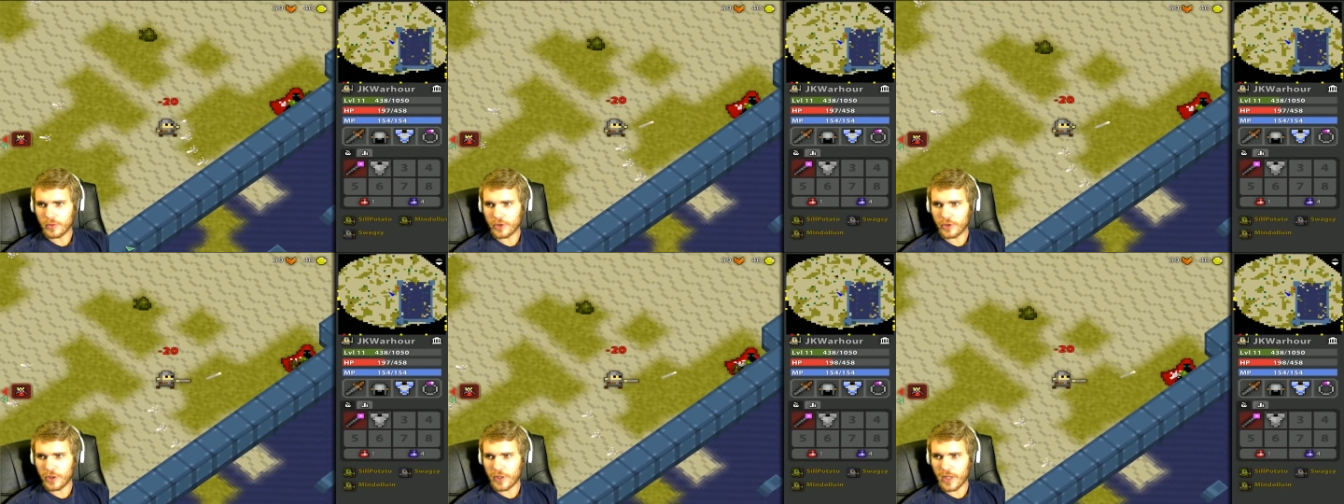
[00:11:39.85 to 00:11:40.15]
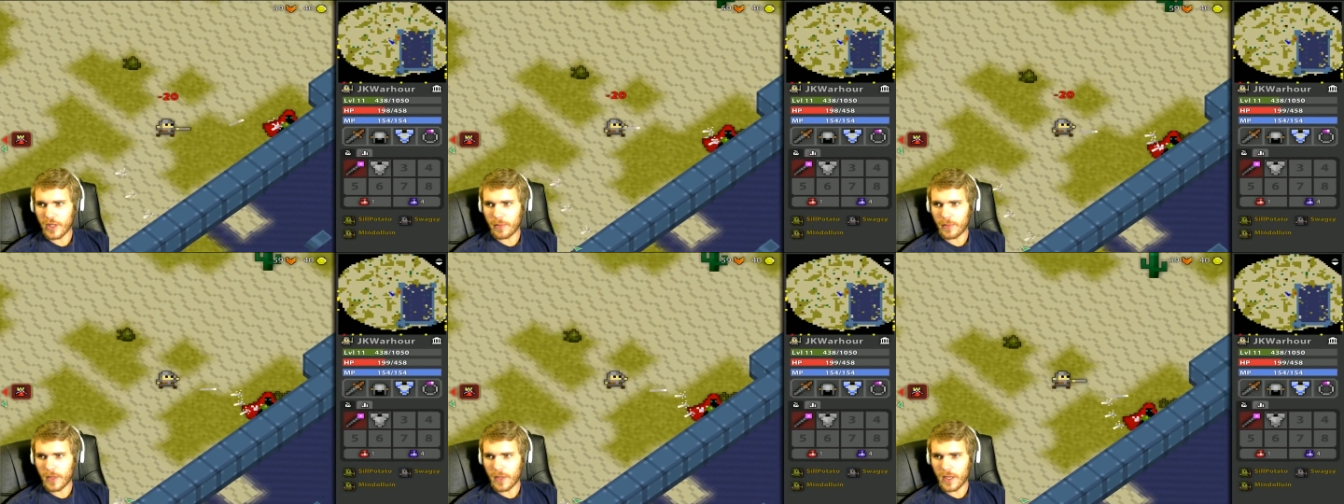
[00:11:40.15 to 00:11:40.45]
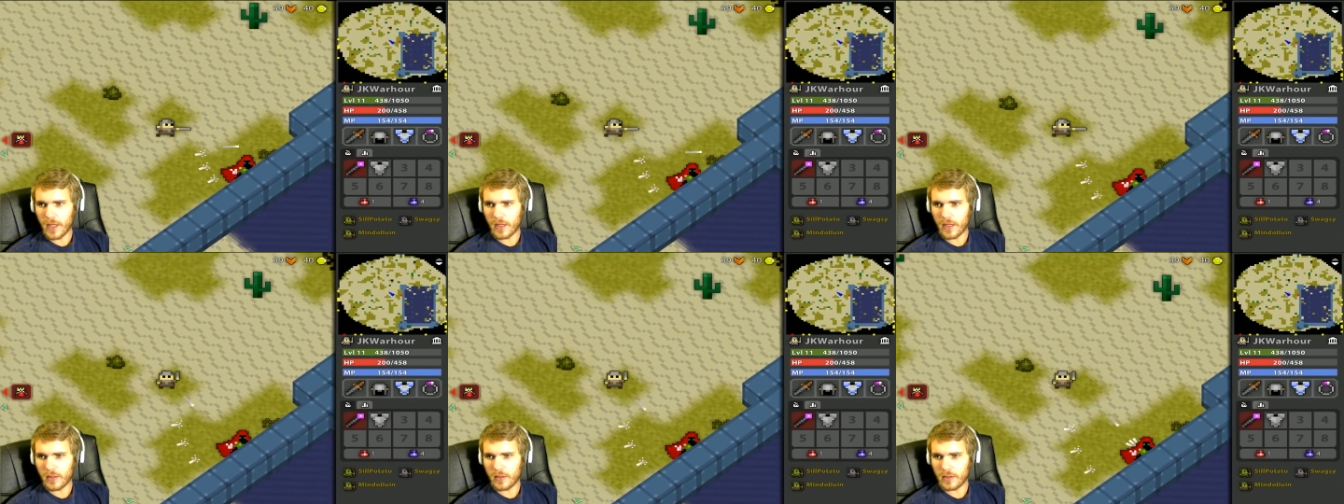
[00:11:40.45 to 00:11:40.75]
Which isn't that
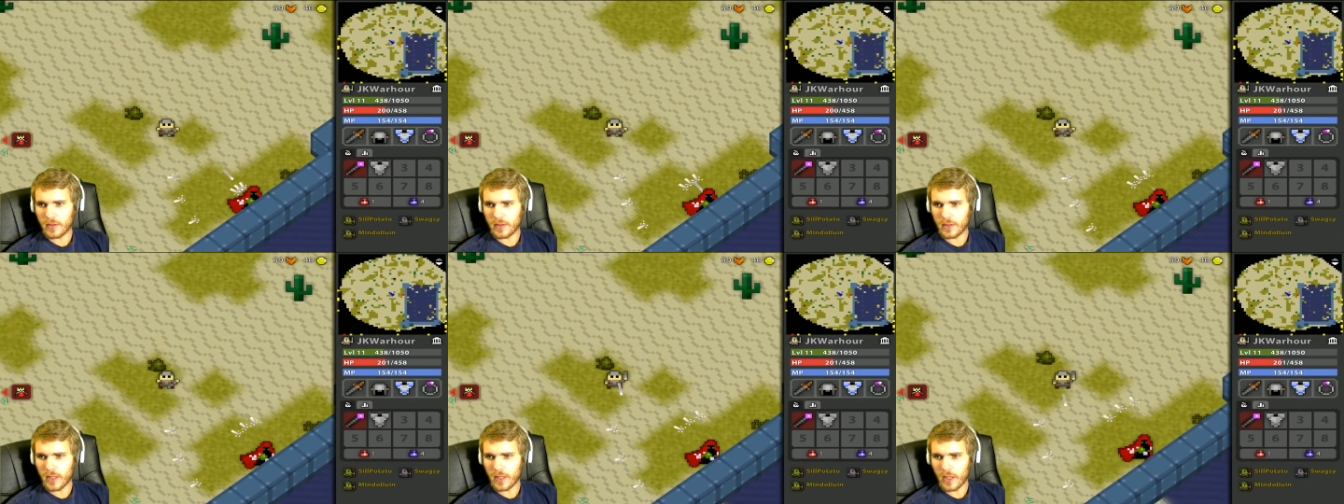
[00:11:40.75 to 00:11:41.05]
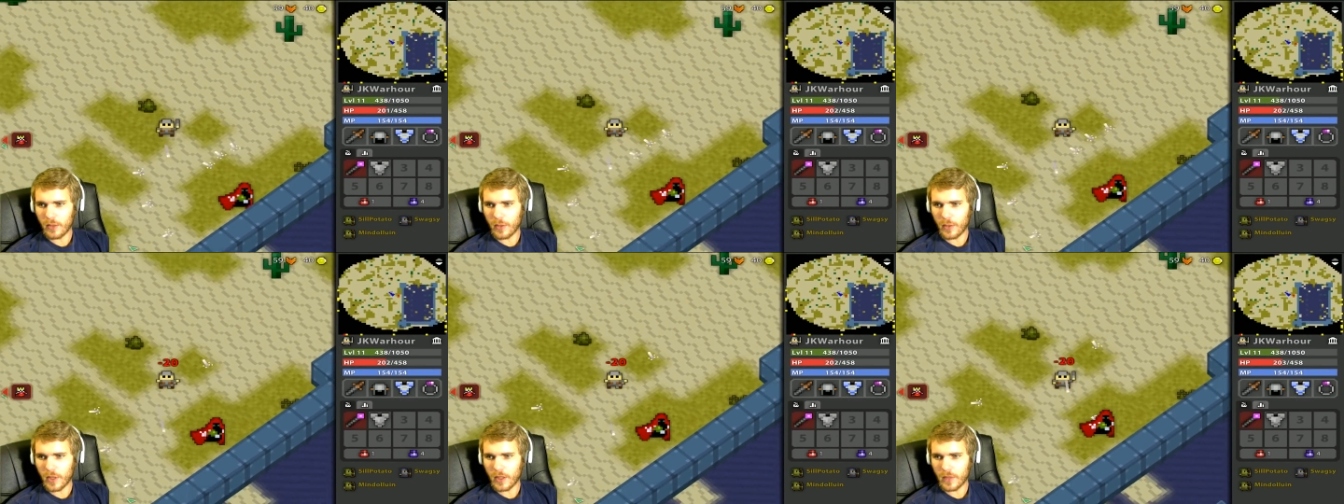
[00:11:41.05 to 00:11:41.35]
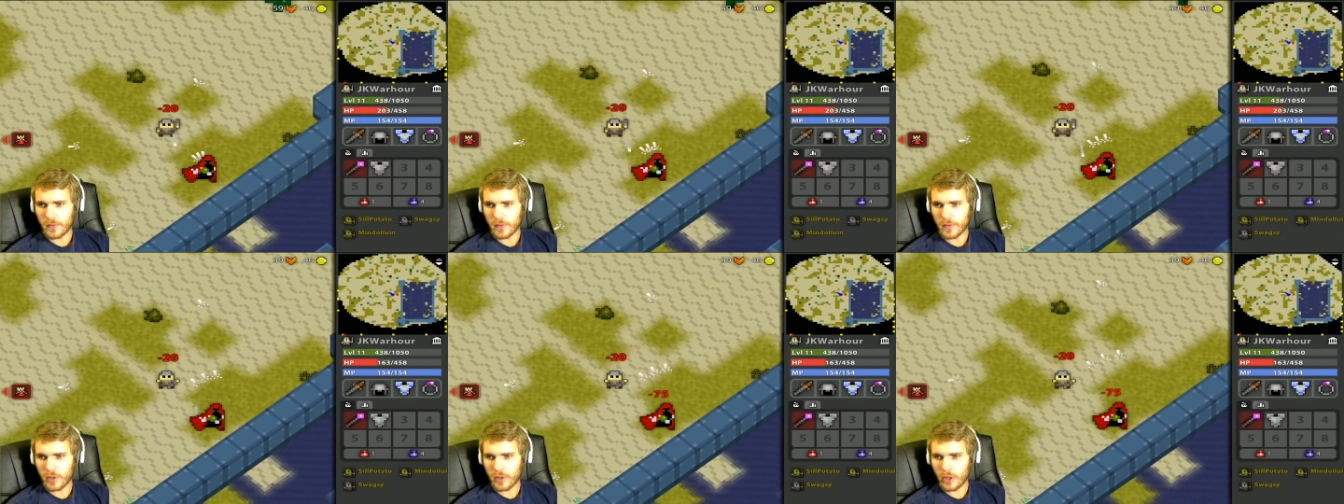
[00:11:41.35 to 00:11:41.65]
bad. It's not
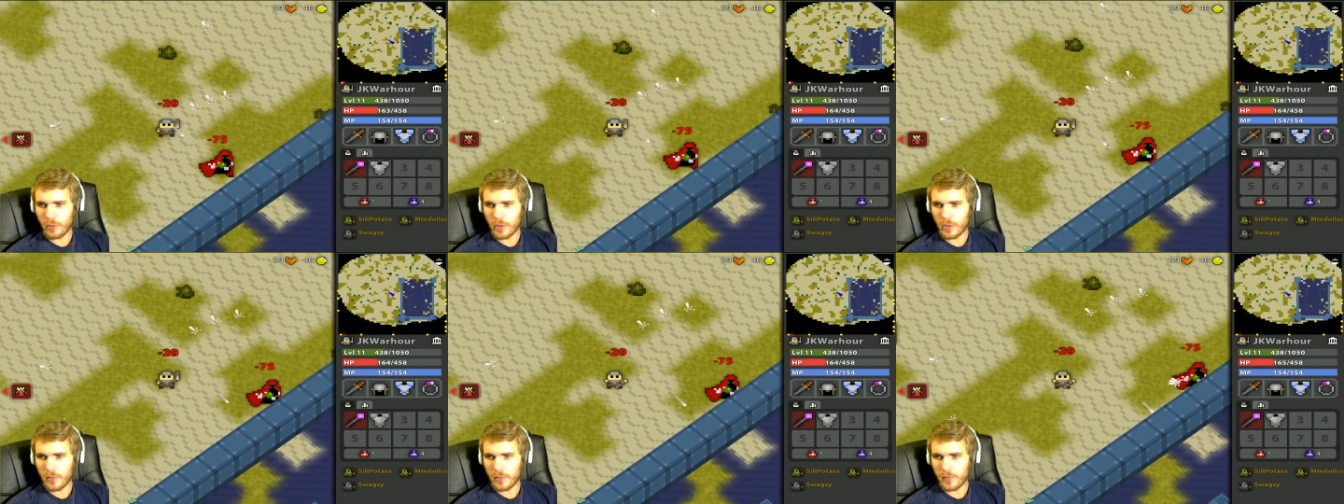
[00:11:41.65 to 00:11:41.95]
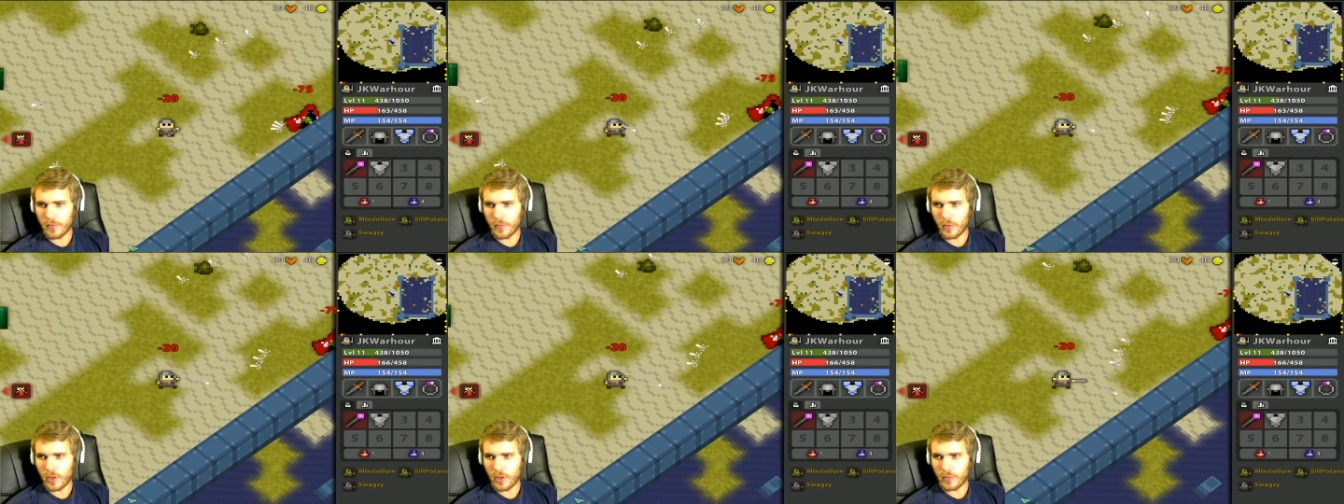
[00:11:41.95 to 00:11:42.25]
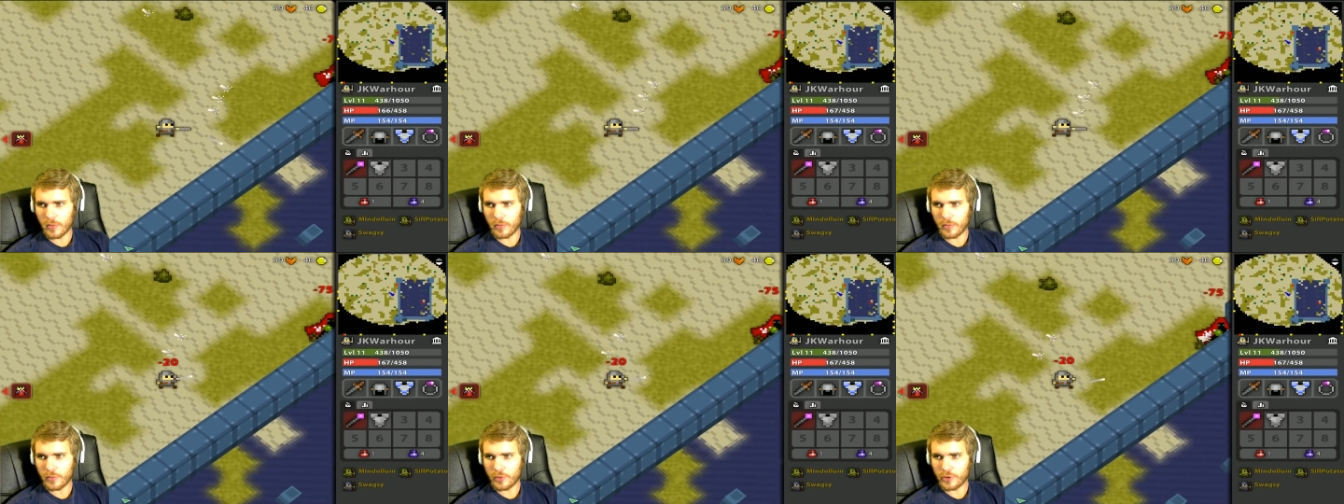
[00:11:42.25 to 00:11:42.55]
quick enough to kill me
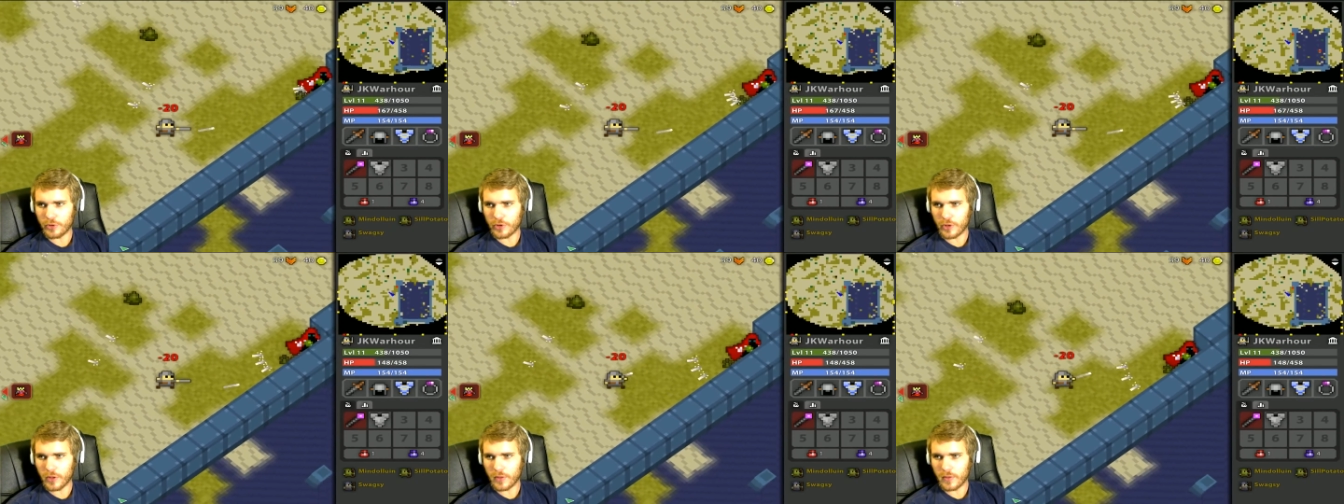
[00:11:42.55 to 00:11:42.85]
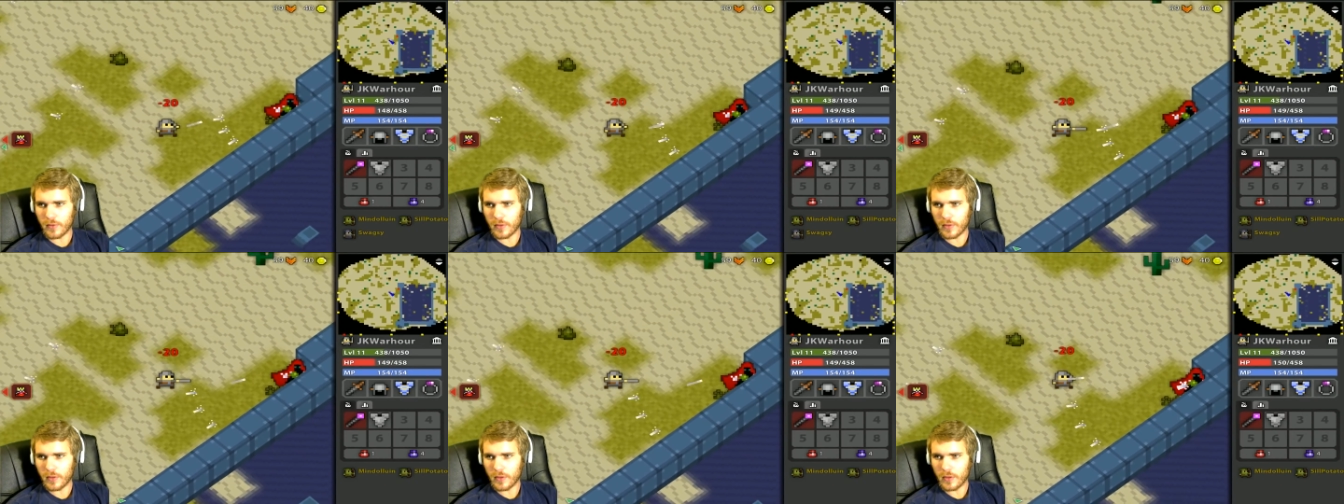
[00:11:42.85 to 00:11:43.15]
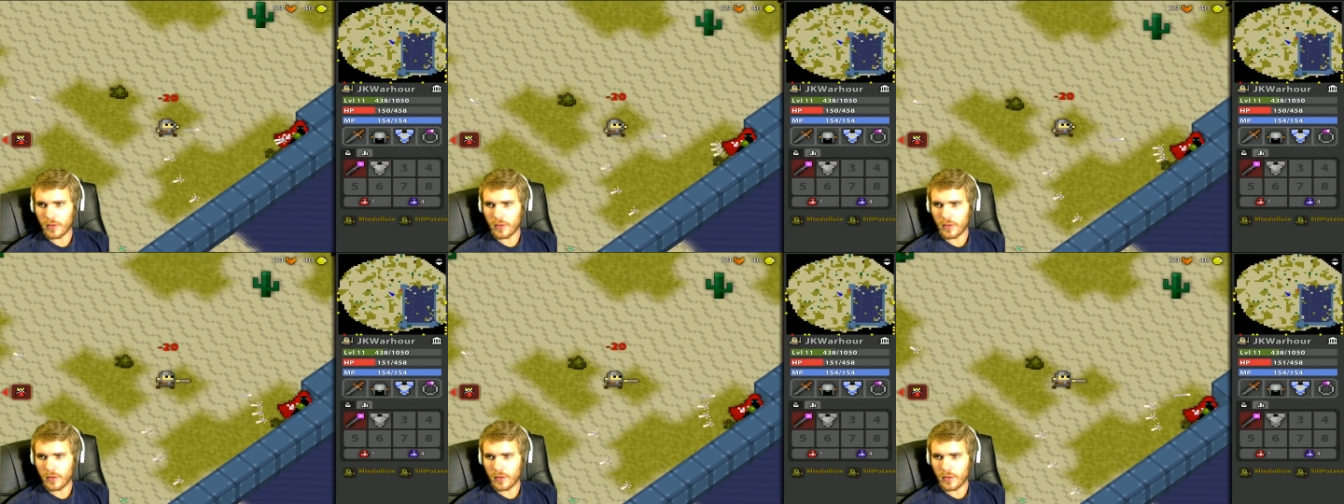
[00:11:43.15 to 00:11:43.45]
before I can shift.